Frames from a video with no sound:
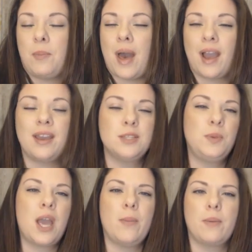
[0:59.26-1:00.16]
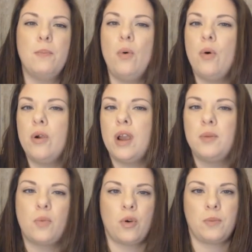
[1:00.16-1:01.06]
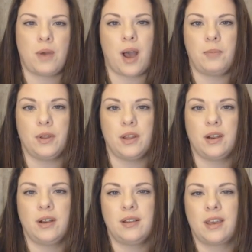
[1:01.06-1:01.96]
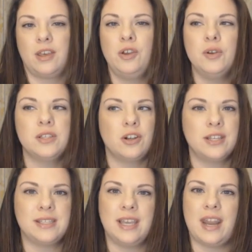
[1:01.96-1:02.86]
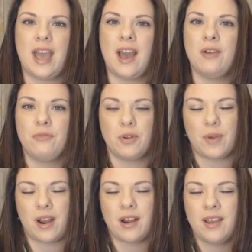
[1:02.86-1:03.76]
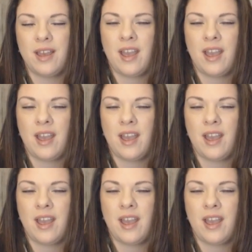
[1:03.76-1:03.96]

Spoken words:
alpaca is becoming more and more popular. Like, you're starting to see it everywhere,